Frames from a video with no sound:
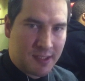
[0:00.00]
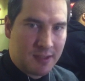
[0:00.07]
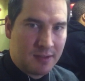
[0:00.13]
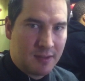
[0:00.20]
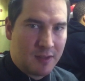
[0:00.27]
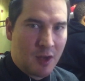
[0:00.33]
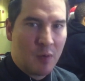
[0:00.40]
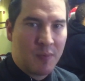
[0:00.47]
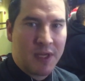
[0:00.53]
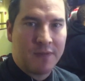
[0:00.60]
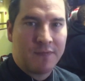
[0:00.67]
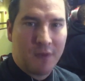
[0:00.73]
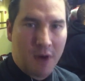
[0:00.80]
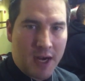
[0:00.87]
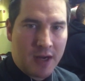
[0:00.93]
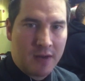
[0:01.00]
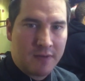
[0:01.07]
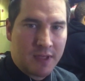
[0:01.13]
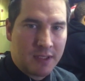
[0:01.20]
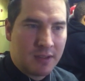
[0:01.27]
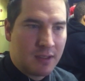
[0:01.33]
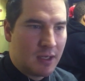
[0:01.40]
it. Don't be afraid of
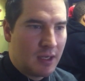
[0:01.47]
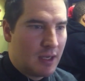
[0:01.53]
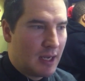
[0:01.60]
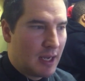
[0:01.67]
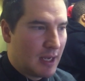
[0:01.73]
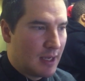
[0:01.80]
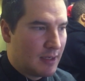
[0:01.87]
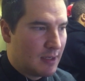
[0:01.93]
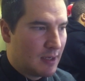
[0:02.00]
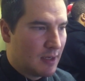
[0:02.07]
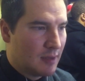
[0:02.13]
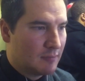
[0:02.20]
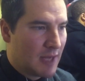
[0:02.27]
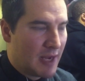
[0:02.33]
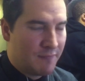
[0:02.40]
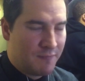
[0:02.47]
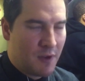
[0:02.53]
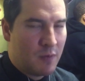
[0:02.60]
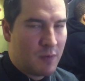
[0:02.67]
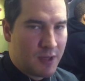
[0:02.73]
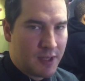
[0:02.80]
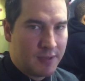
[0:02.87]
it and um, have
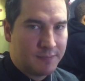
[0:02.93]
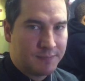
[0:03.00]
fun with it.